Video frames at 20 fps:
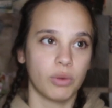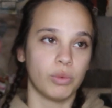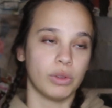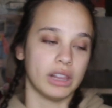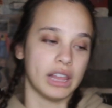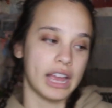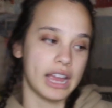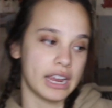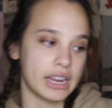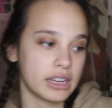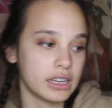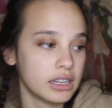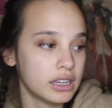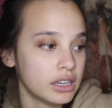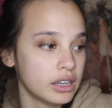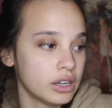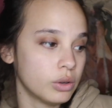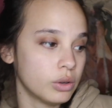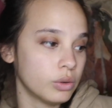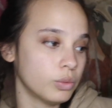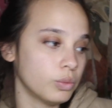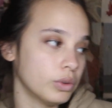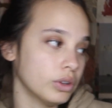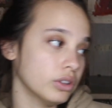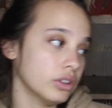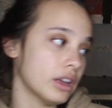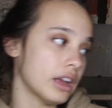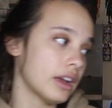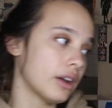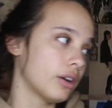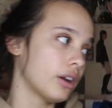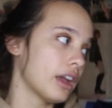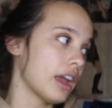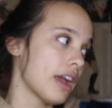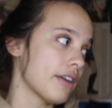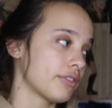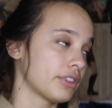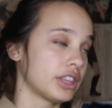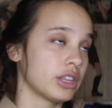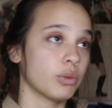Will I will
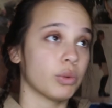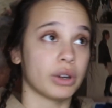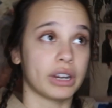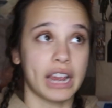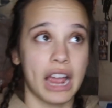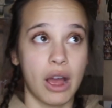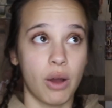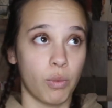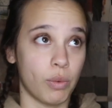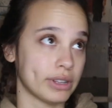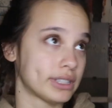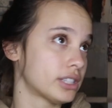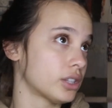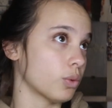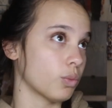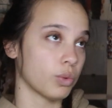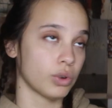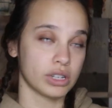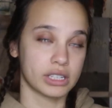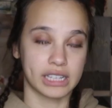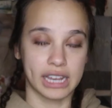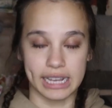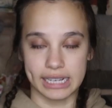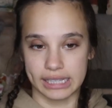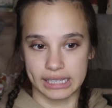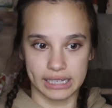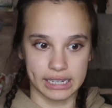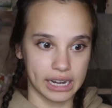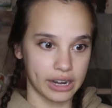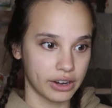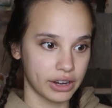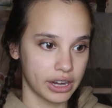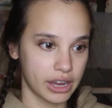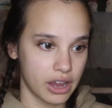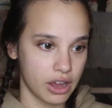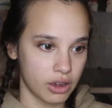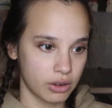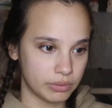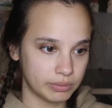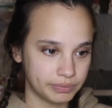everything work out? What's the worst case
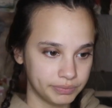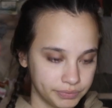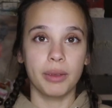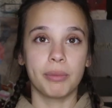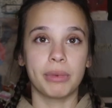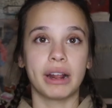scenario?